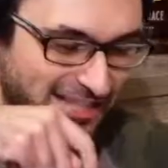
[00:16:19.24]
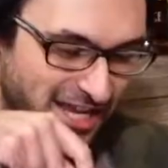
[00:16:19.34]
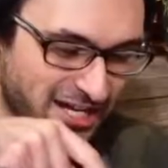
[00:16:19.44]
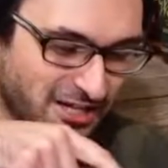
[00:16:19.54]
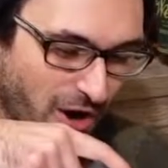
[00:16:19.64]

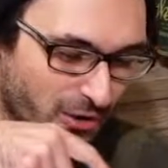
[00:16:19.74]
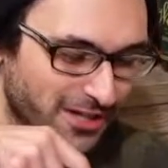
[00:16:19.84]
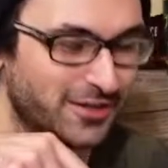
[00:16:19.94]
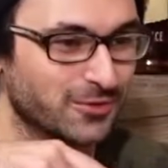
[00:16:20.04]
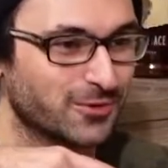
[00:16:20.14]
like they
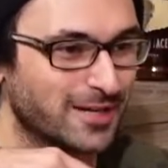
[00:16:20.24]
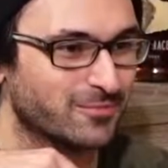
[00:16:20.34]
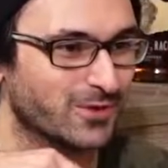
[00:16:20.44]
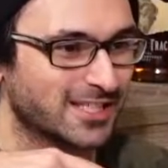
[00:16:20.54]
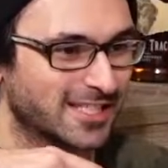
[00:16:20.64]
coated the
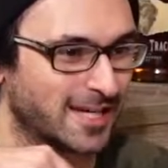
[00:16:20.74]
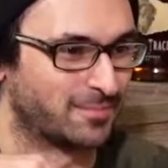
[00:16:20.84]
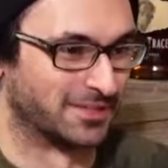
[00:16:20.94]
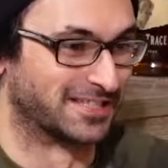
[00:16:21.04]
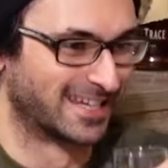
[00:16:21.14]
rim with
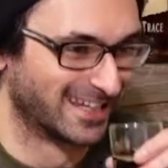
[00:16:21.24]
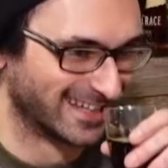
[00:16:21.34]
Skippies.